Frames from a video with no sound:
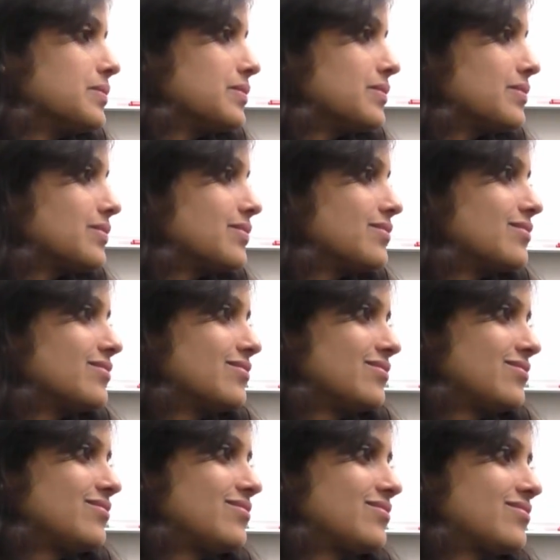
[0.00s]

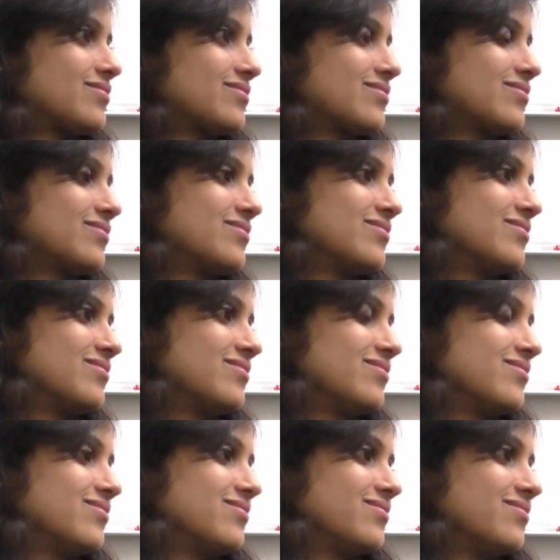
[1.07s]

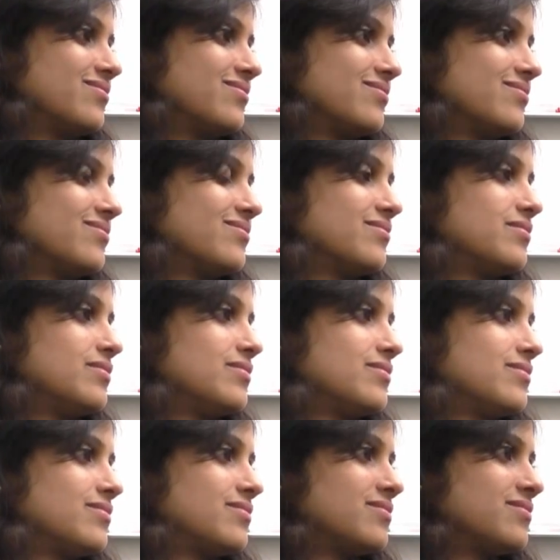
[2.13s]

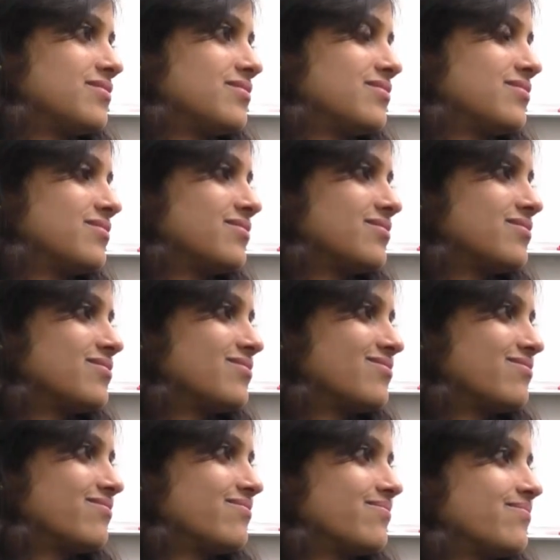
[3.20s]

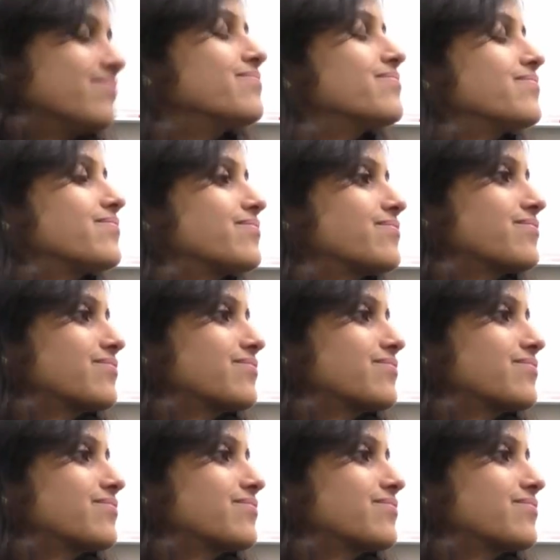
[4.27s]
[no speech]